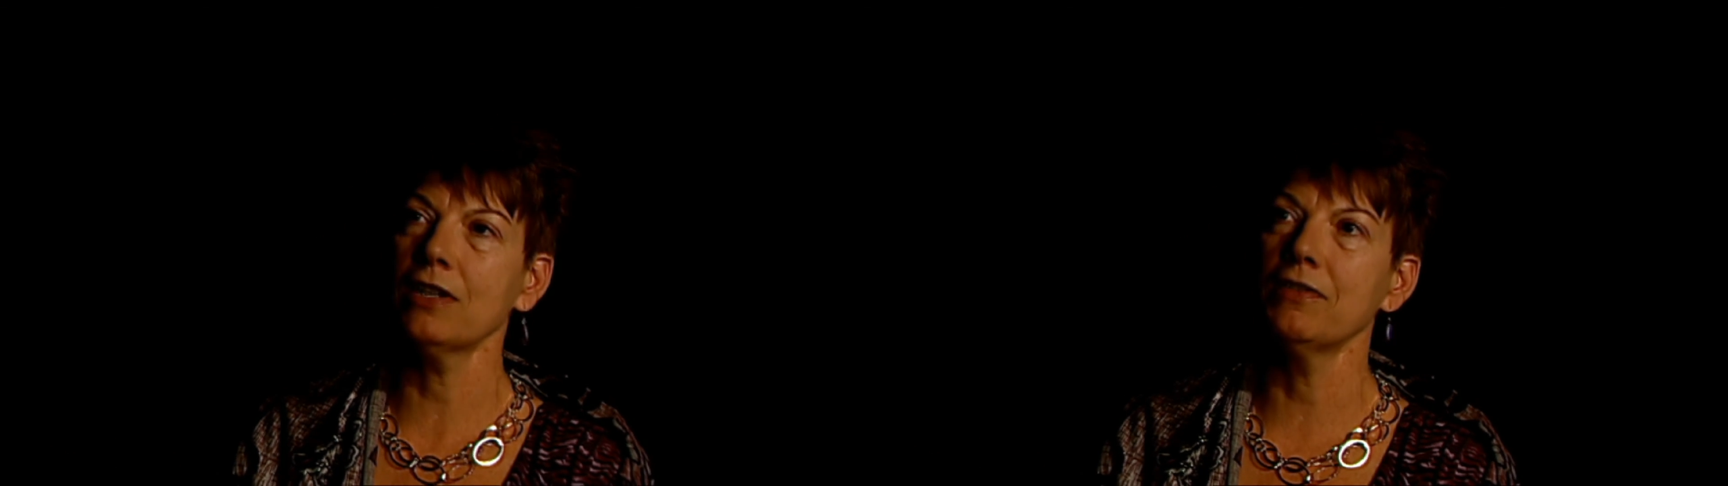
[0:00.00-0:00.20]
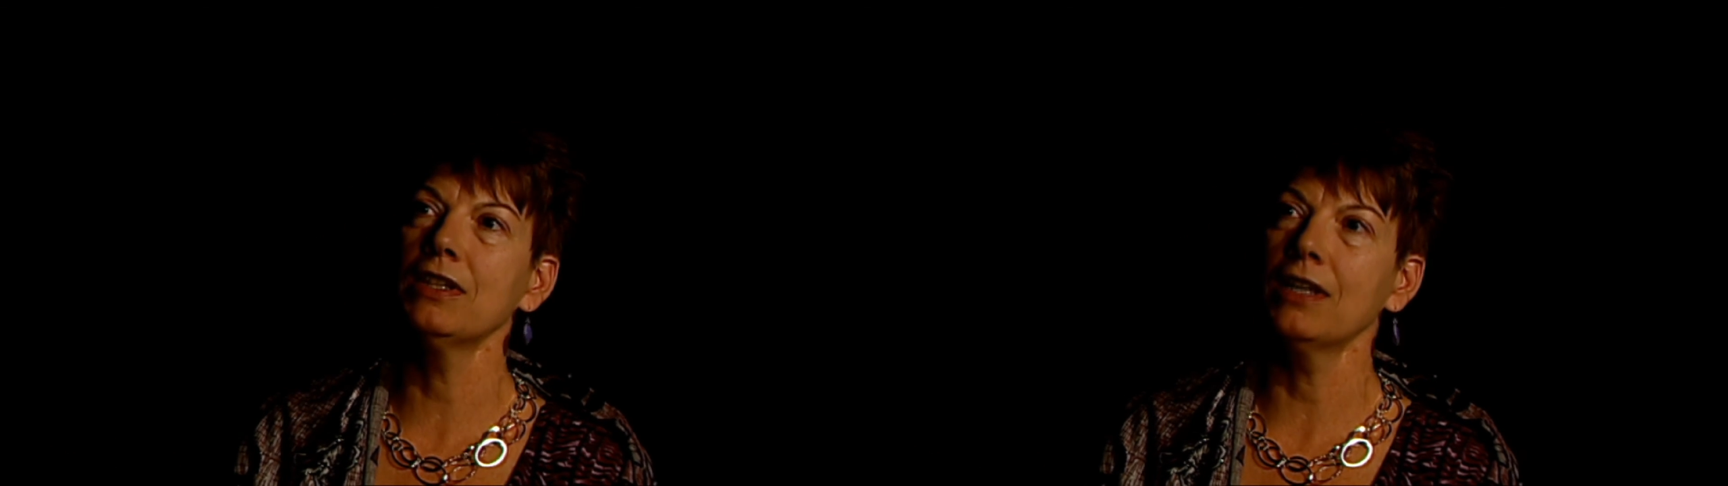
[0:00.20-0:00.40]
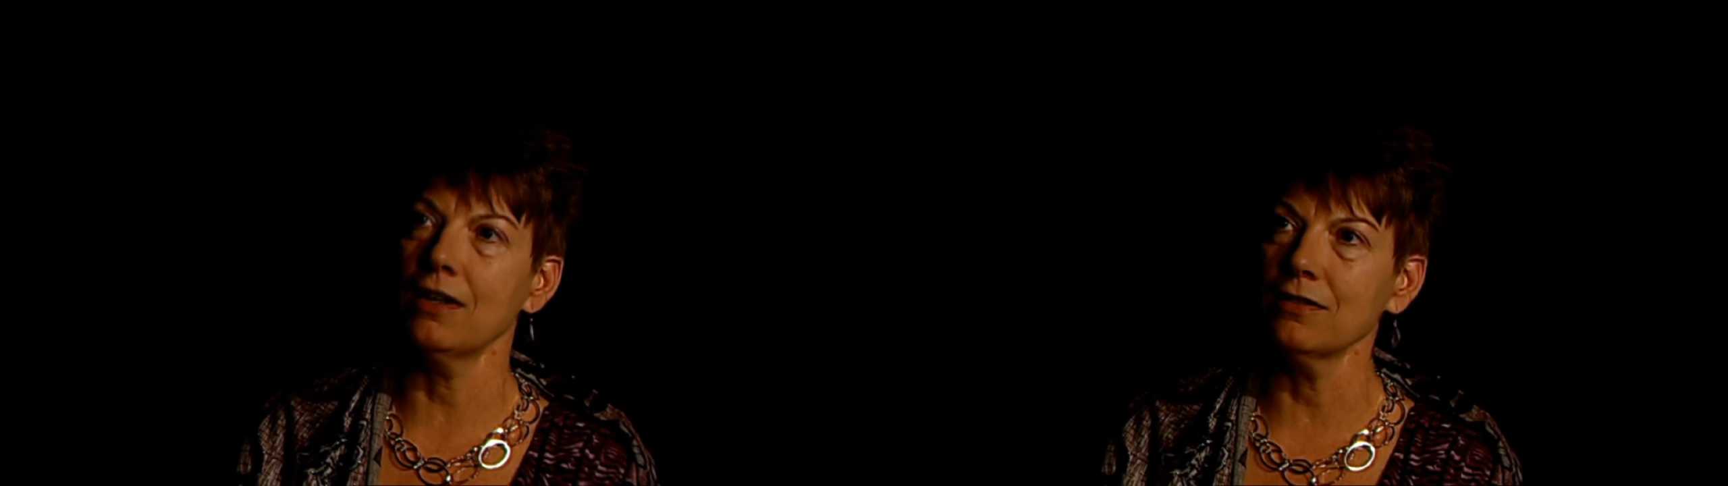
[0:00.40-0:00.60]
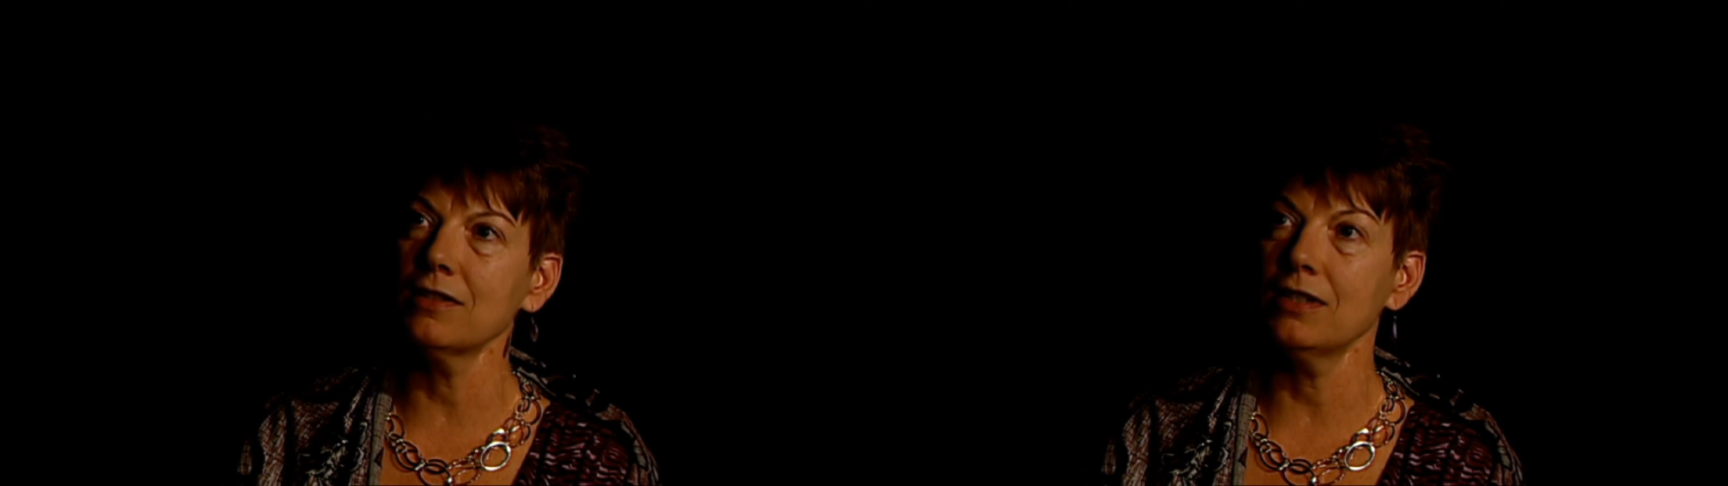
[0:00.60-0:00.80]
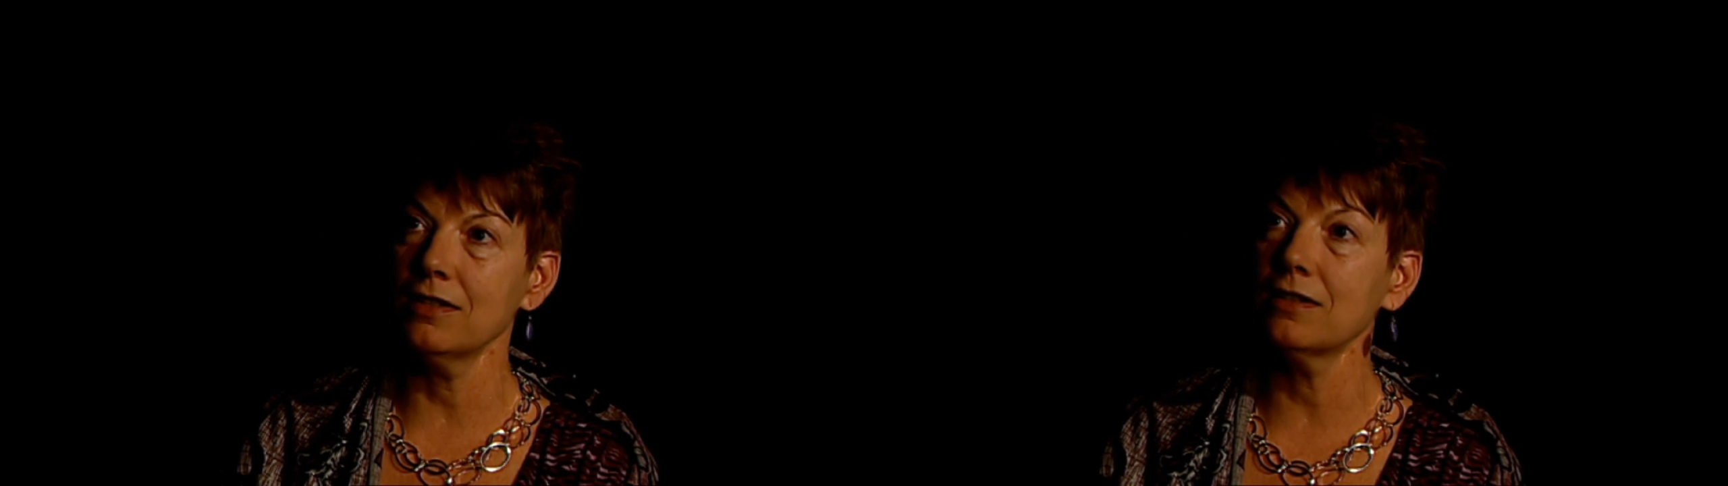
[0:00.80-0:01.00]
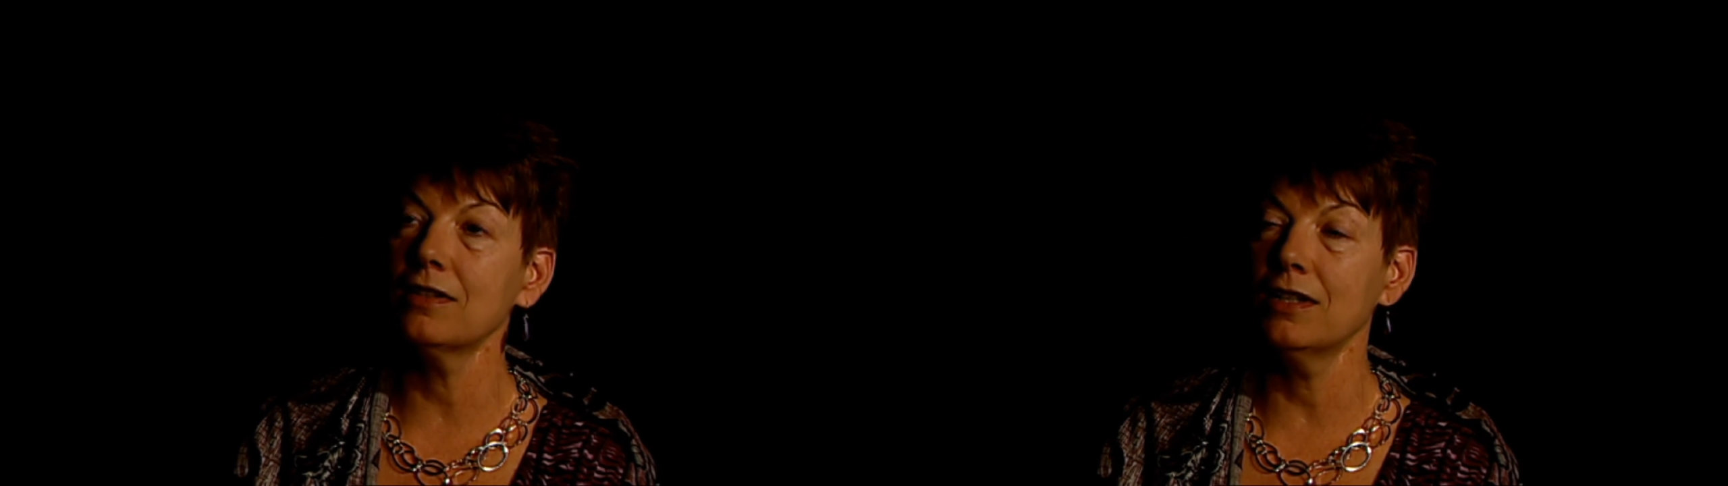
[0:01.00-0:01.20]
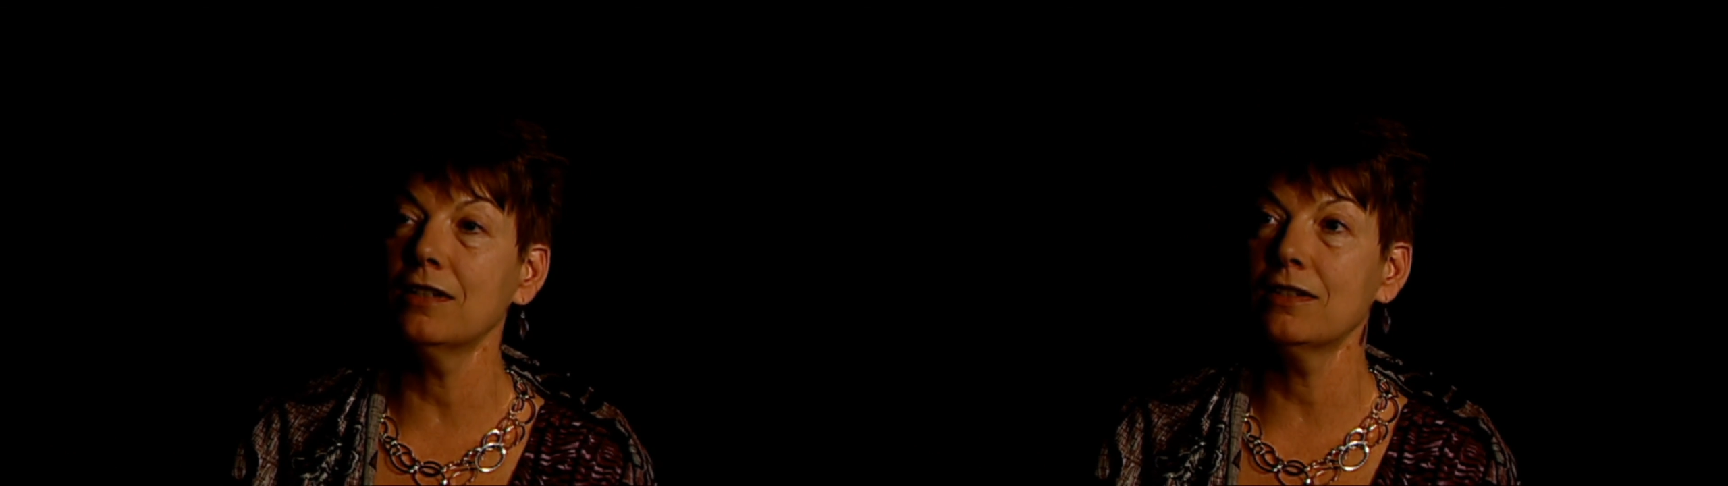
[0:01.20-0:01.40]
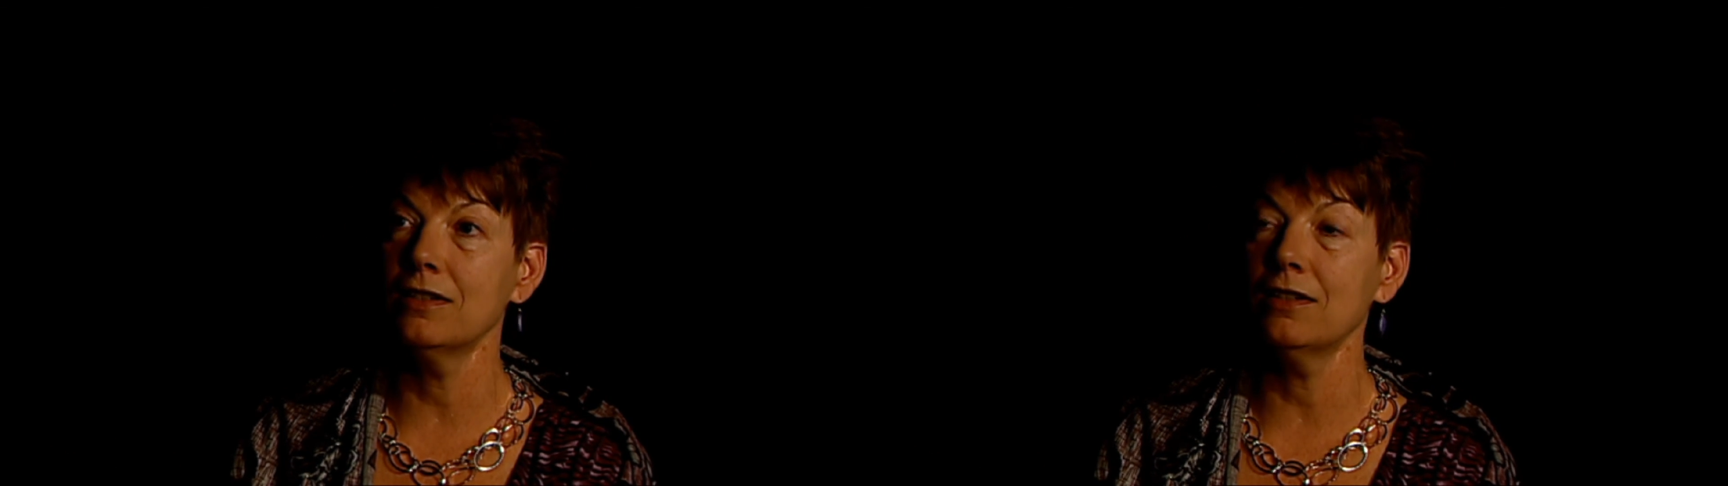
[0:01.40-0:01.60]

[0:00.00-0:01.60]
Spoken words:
everything else is